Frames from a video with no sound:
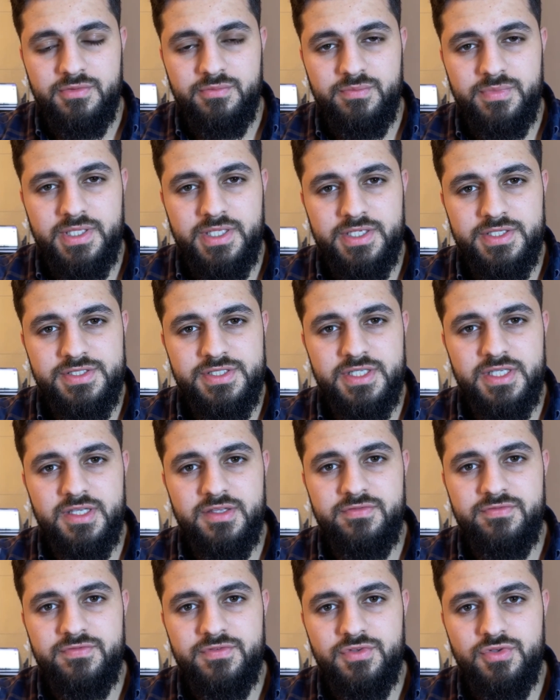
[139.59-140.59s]
Because
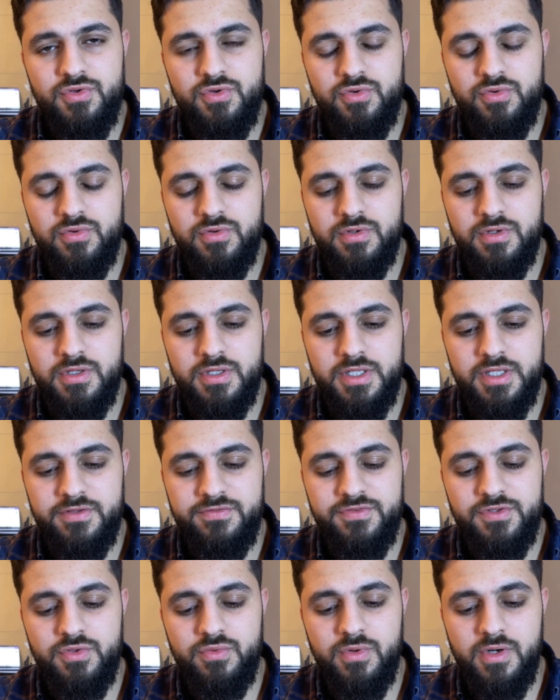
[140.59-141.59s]
if
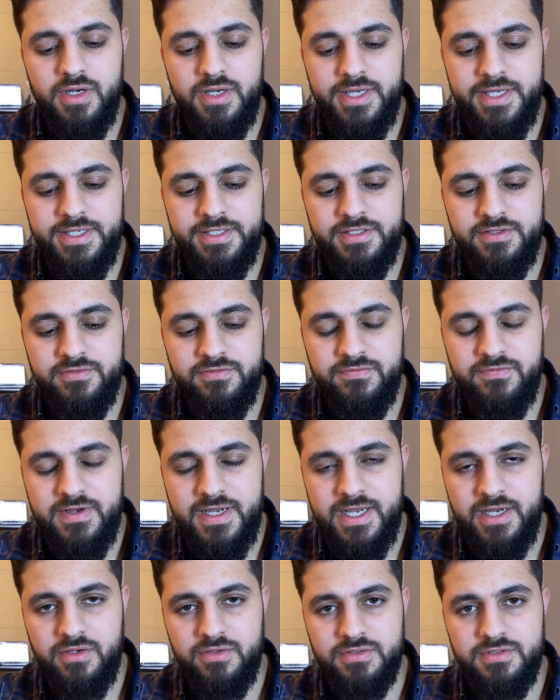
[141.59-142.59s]
you are a
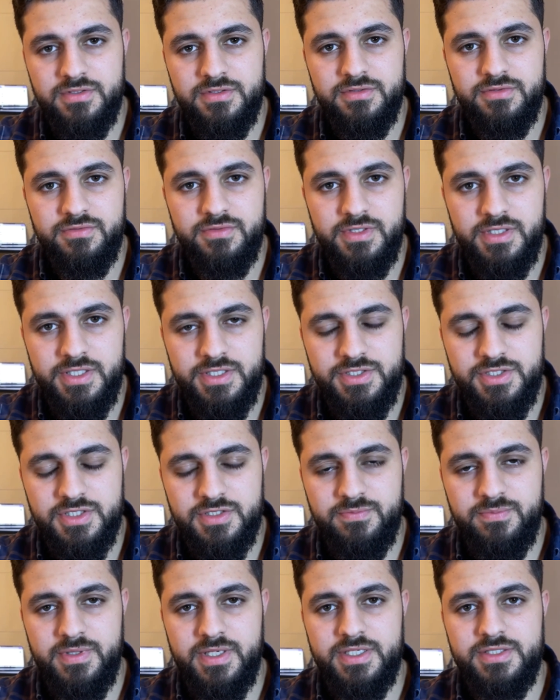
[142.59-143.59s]
devout religious
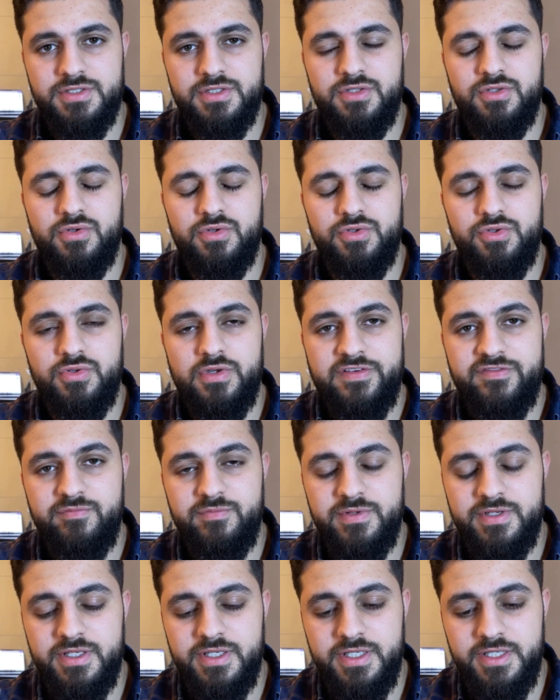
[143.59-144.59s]
person, or you have
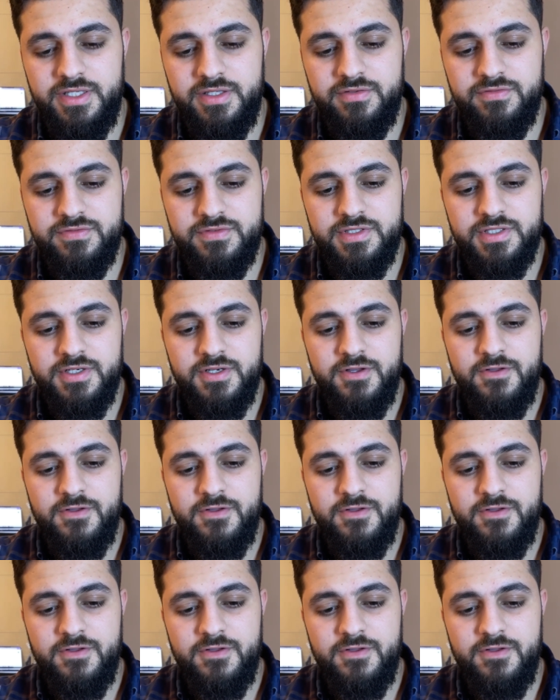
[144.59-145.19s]
believed